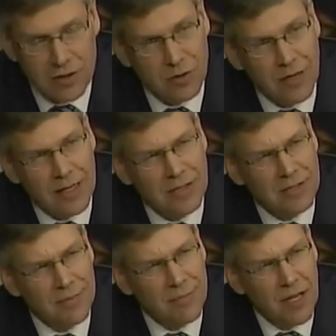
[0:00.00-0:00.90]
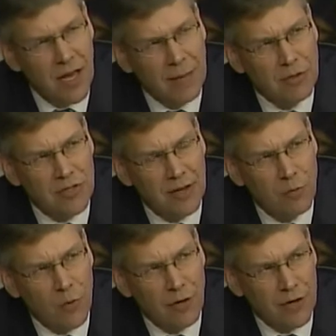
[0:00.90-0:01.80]
So I guess I'm just kind
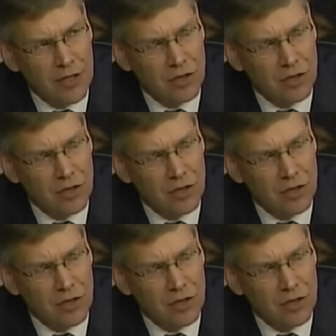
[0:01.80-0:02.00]
of wondering,